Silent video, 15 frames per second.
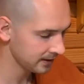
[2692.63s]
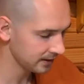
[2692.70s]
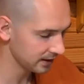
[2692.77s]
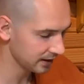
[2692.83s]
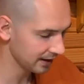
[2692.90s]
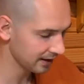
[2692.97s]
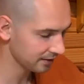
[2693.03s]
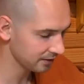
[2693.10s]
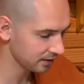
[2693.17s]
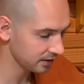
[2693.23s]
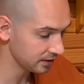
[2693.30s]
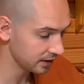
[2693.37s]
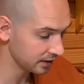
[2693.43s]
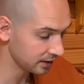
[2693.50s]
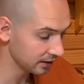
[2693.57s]

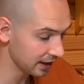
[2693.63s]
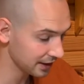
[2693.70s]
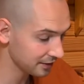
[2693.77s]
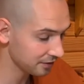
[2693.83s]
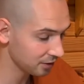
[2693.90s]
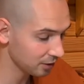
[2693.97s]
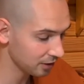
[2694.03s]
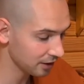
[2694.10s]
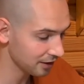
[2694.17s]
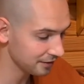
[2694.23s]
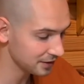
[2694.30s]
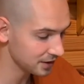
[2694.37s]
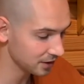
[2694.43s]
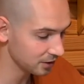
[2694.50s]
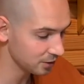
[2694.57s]
neglectful of
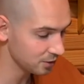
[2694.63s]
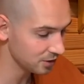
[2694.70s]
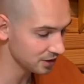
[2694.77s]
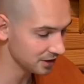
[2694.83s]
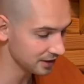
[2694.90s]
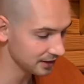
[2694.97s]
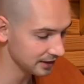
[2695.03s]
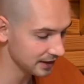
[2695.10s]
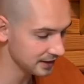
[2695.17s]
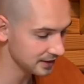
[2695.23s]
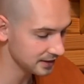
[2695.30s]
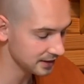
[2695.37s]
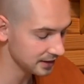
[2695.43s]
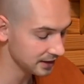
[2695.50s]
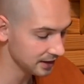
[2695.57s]
seclusion,
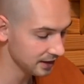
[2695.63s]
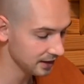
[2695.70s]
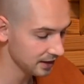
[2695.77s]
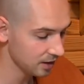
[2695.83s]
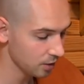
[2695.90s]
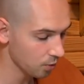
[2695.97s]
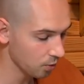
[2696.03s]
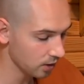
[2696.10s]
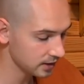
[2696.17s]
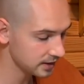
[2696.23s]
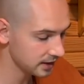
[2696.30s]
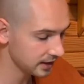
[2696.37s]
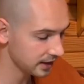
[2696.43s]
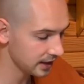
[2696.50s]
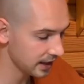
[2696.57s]
lazy,
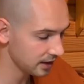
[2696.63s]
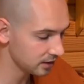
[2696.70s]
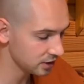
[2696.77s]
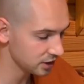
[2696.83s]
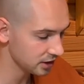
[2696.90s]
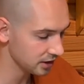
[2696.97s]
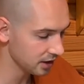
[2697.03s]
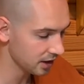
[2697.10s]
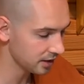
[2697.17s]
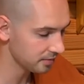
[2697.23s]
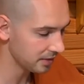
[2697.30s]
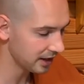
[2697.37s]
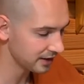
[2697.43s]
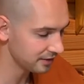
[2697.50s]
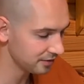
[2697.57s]
wanting in energy,
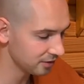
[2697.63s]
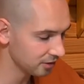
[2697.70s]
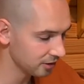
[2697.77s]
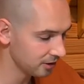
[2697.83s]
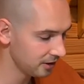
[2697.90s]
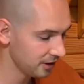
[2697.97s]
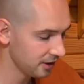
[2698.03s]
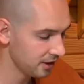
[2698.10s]
unmindful,